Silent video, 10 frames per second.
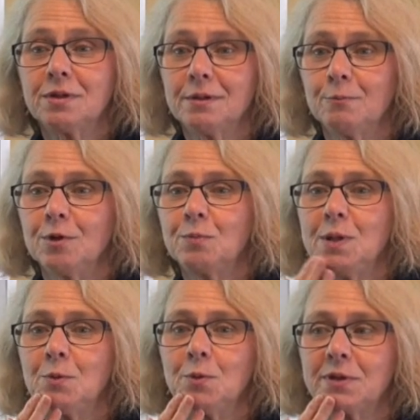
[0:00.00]
with, with
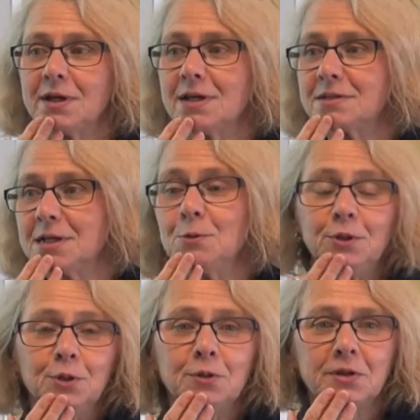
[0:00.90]
people with ASD
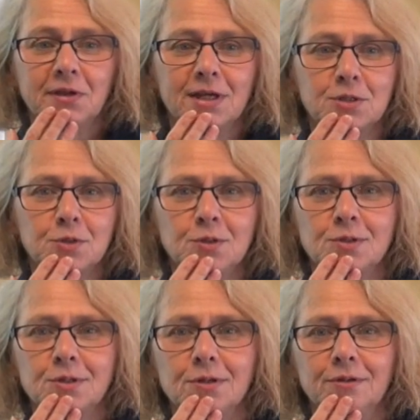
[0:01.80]
will know that that's true.
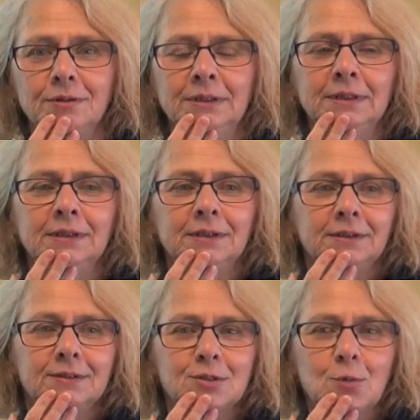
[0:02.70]
So,
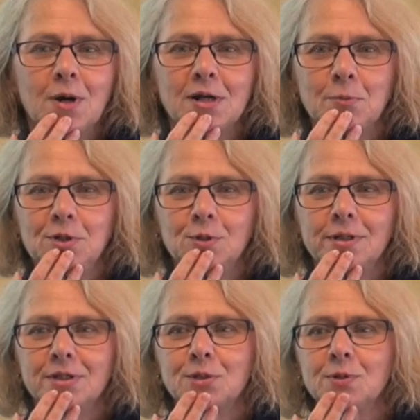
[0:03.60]
so why did we do
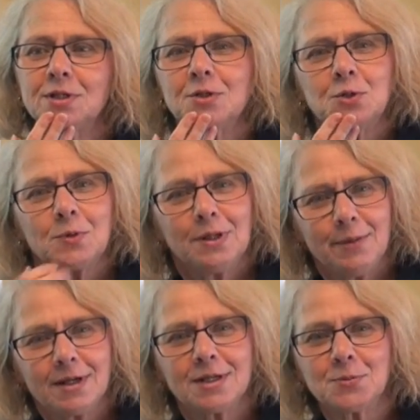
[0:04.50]
all this research? Well,
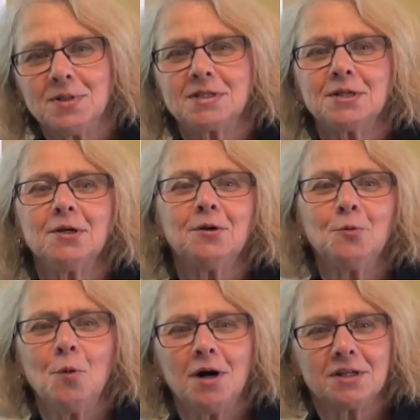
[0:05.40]
because we
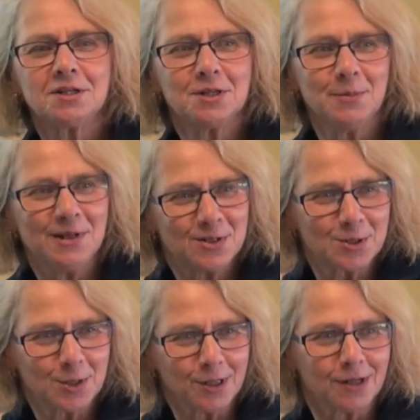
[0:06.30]
still wanted to be
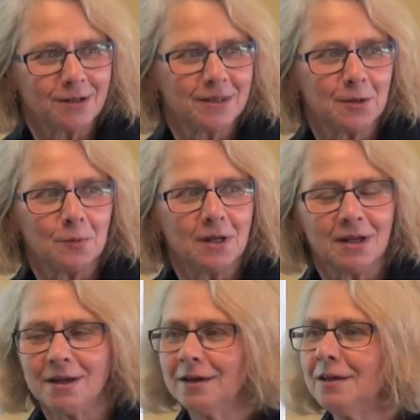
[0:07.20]
sure that
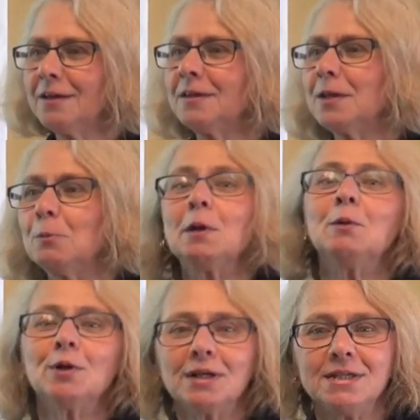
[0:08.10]
we, that we
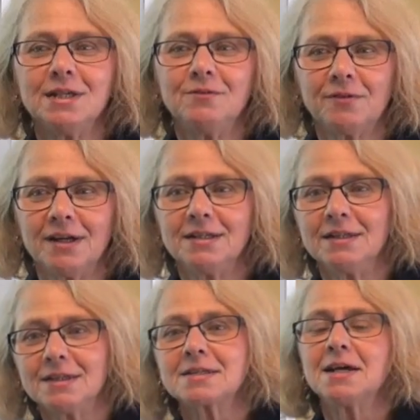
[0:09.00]
were indeed
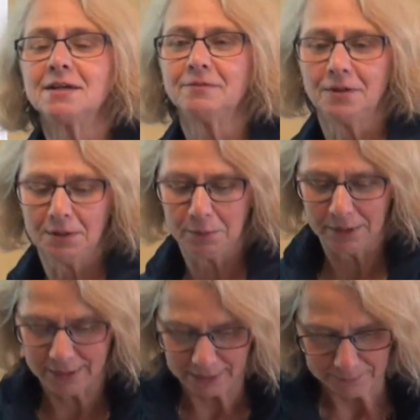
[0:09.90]
finding this kind of
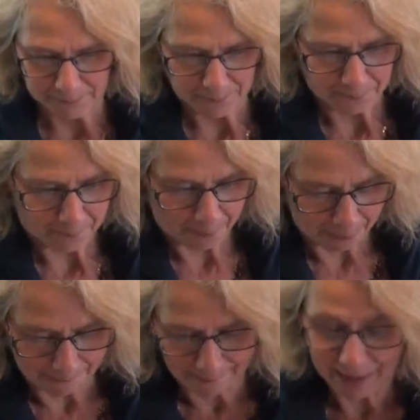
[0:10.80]
variability
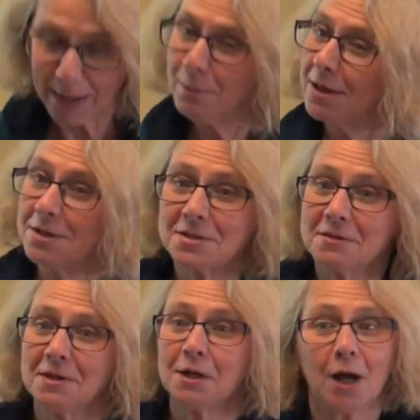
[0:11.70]
and because I
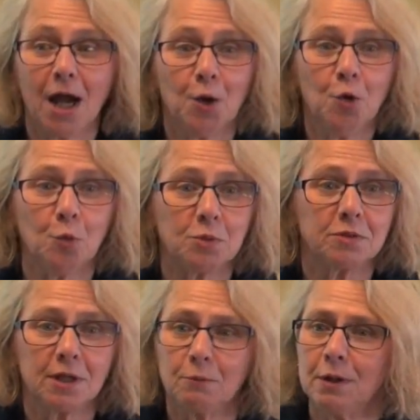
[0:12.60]
think I
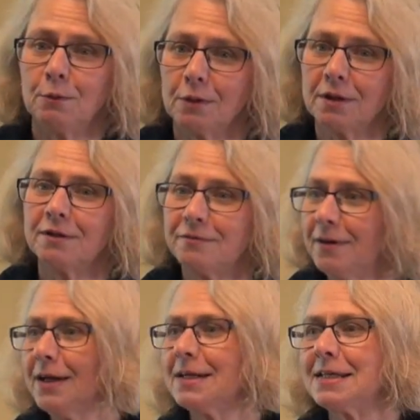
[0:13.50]
hoped that we were going to
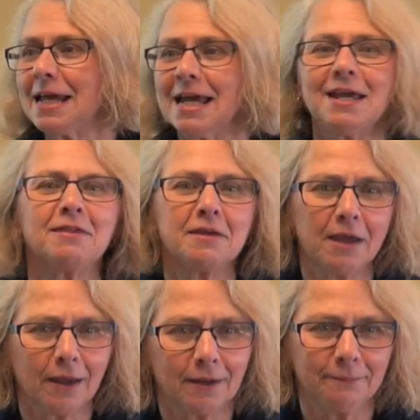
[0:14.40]
find a
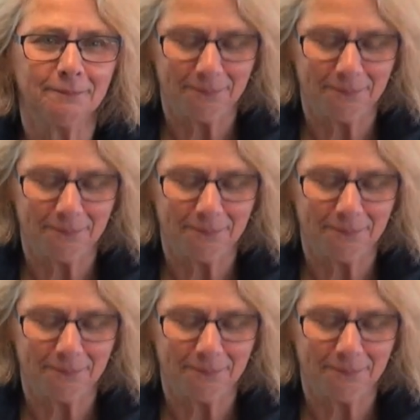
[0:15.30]
thing.